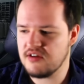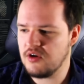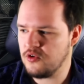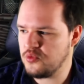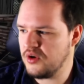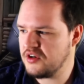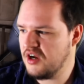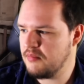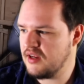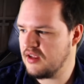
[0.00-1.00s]
I know there's one
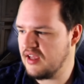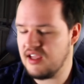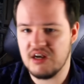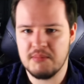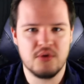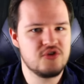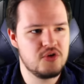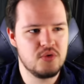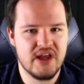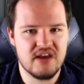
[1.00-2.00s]
coming in about
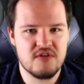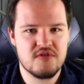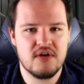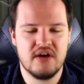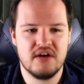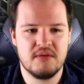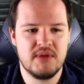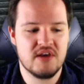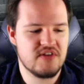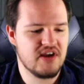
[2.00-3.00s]
2 days,
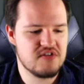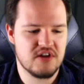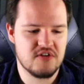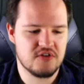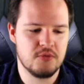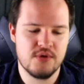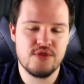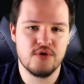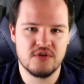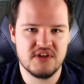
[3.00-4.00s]
because like I said, it's October
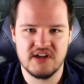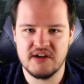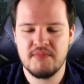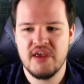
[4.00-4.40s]
3rd today.